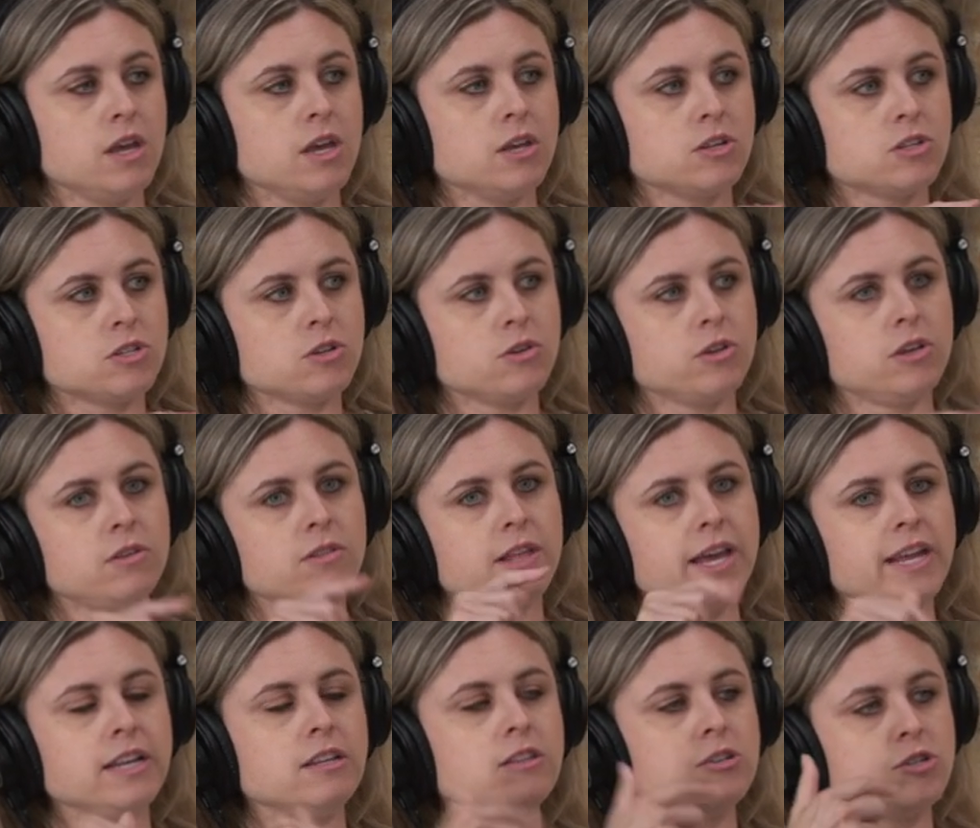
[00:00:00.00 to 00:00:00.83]
So you
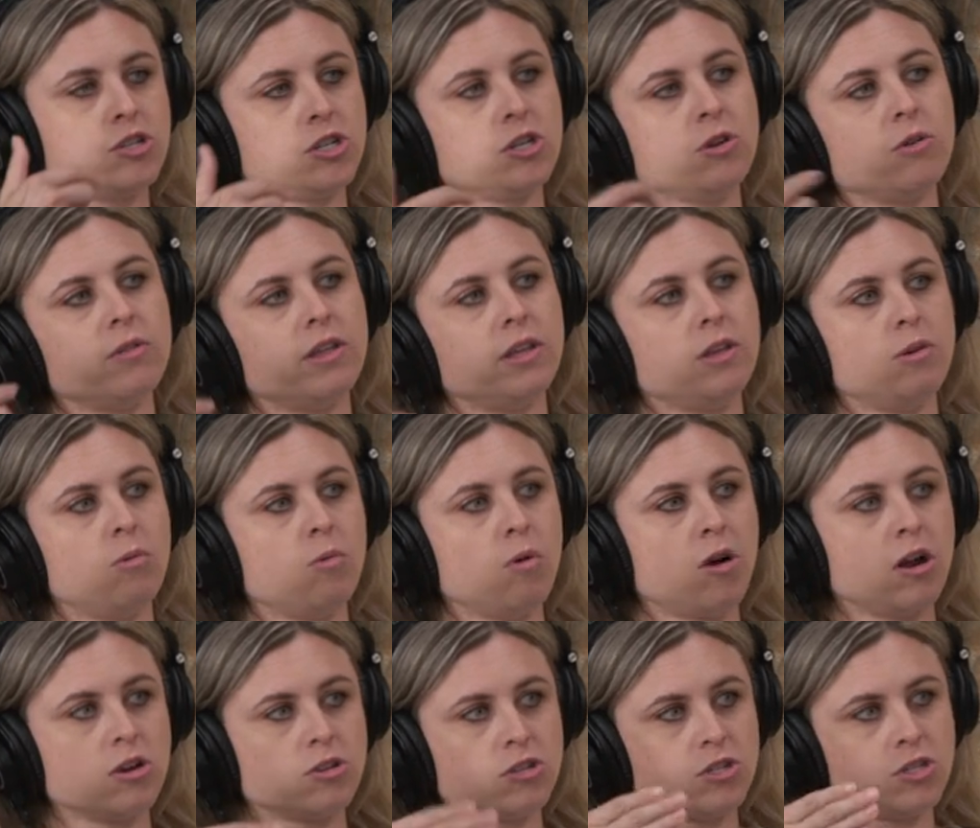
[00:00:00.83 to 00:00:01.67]
like the show that you
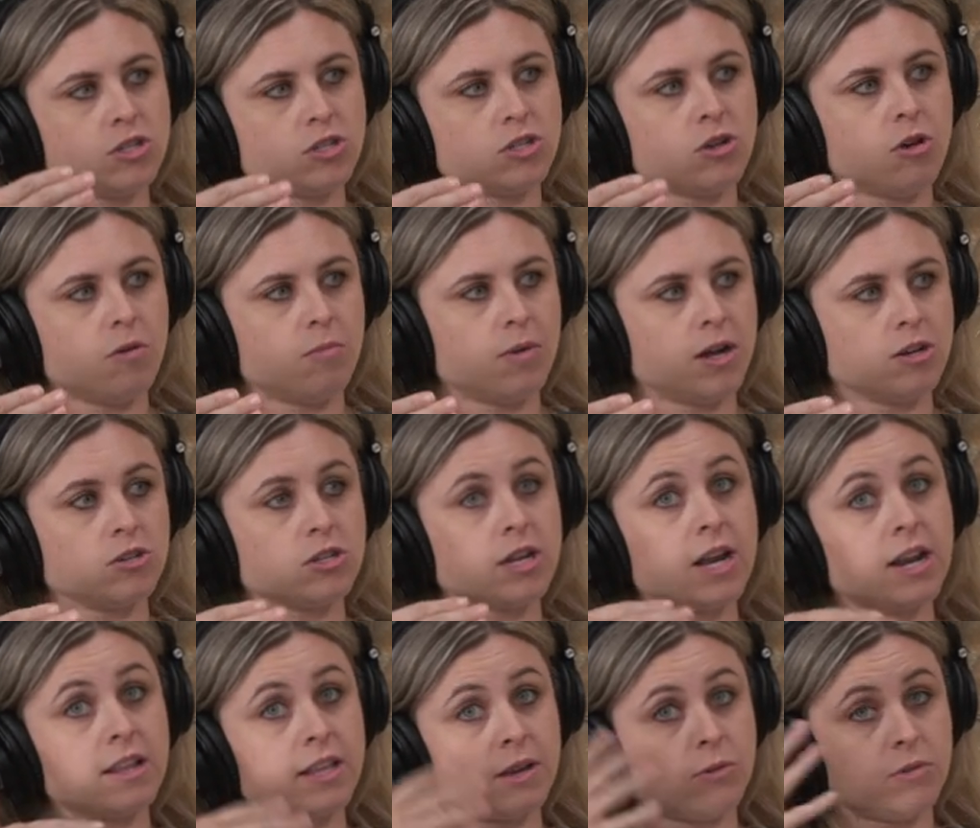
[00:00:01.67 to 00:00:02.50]
watched so much,
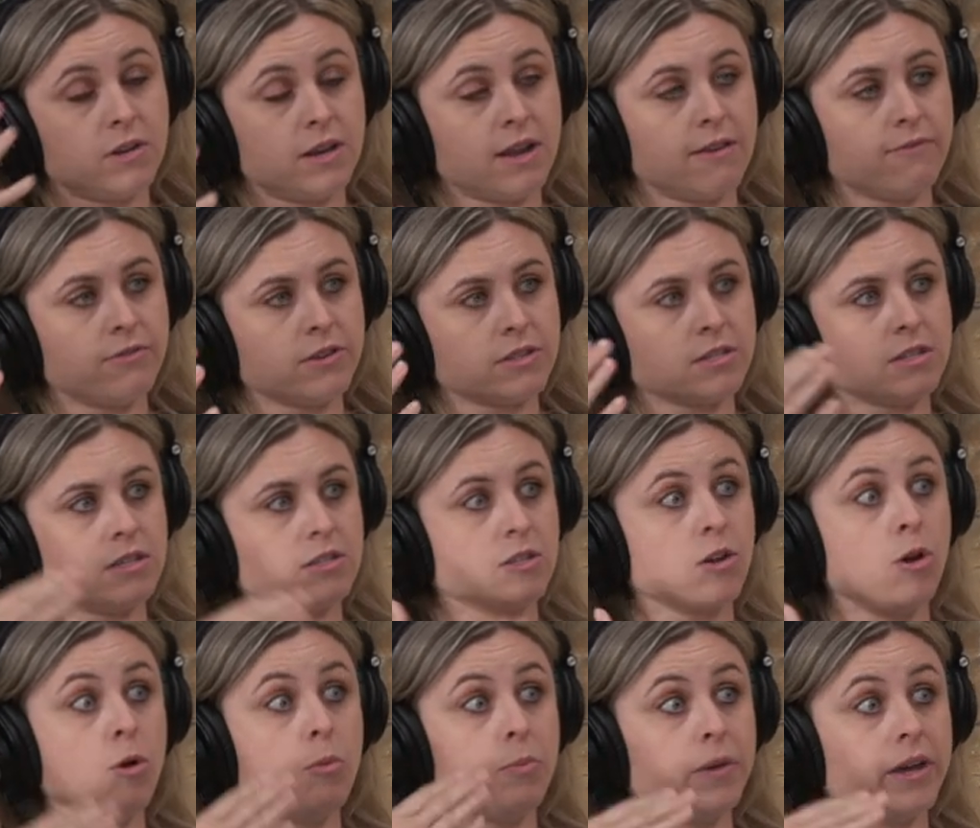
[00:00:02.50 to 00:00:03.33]
kind of like when Netflix says,
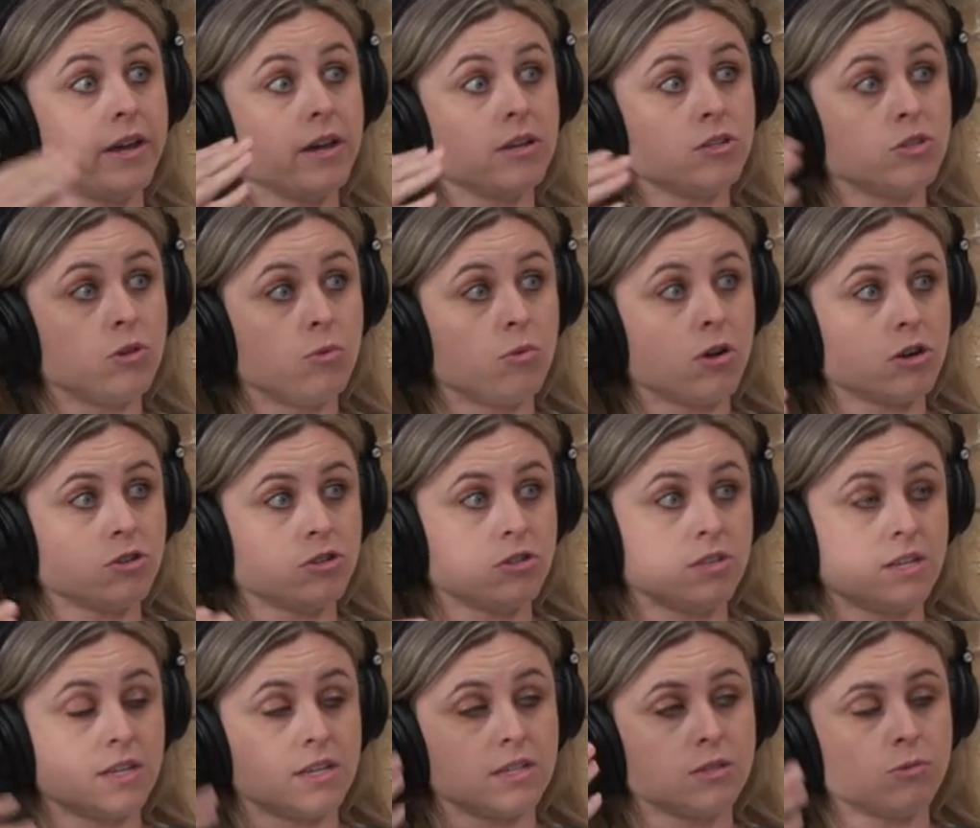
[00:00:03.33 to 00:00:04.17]
"Oh, because you
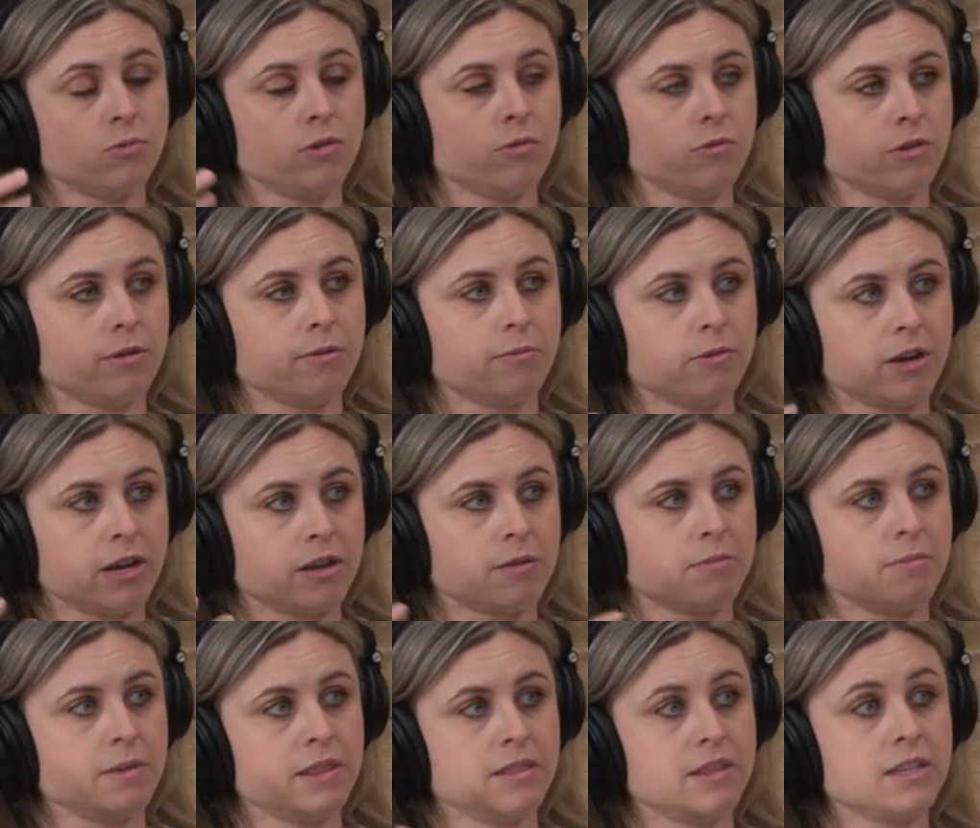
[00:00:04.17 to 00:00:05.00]
watched this, we
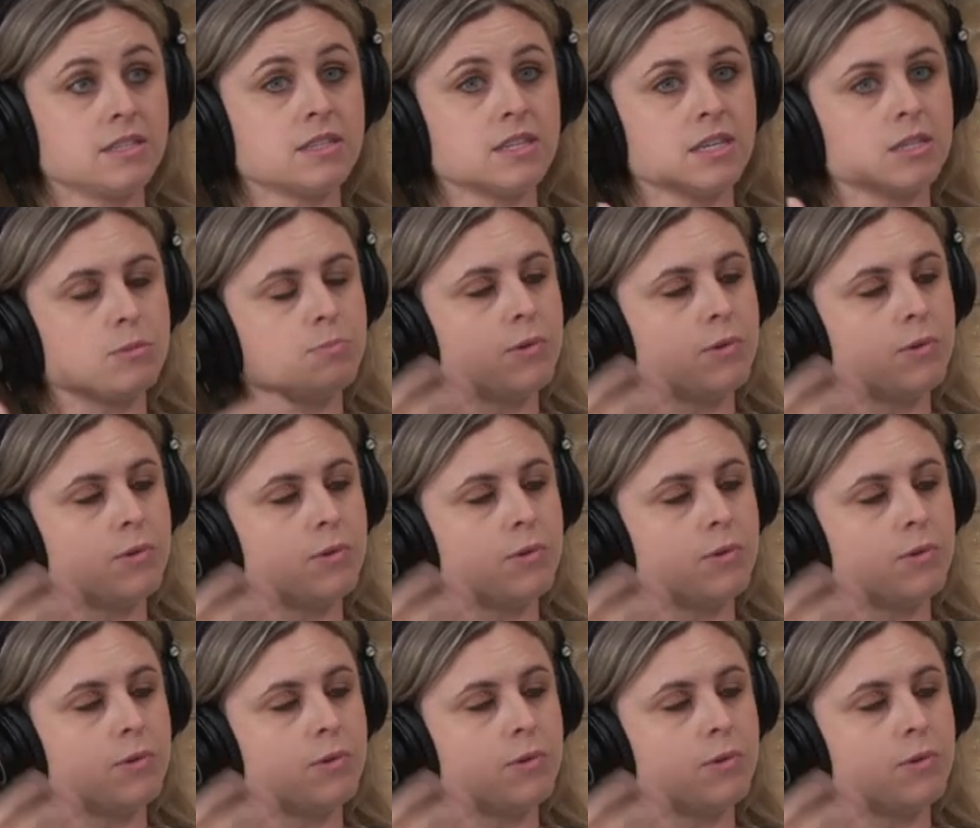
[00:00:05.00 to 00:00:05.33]
recommend these things."